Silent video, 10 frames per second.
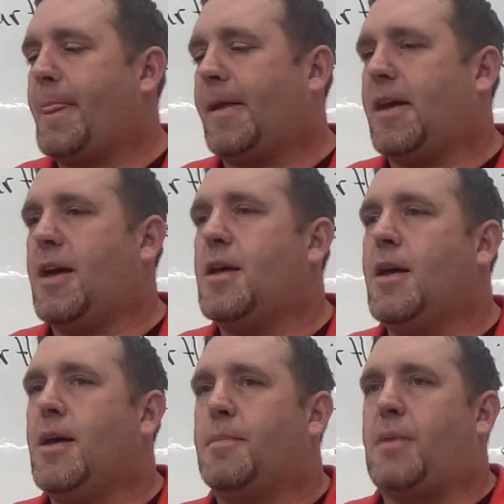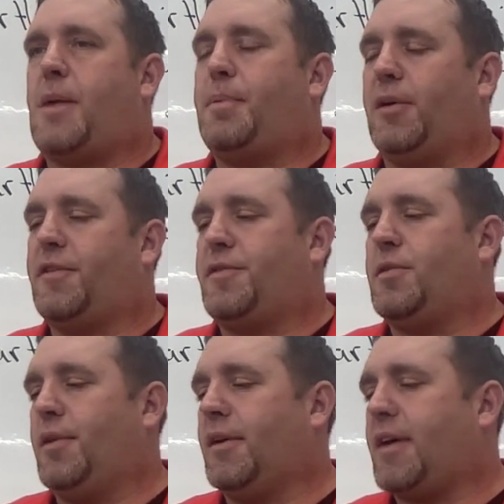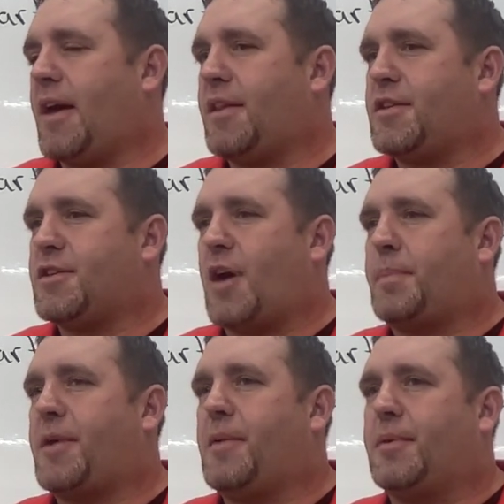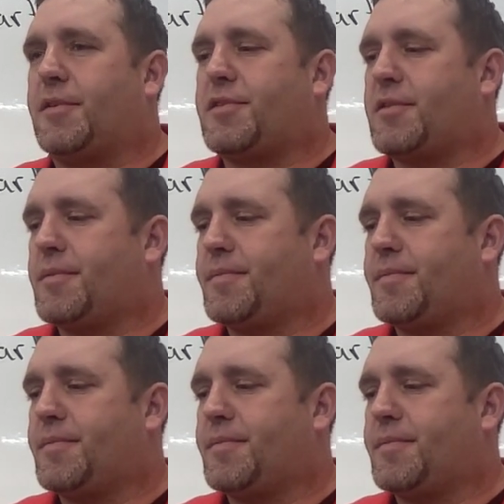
Okay, maple, if you look at the shop tables,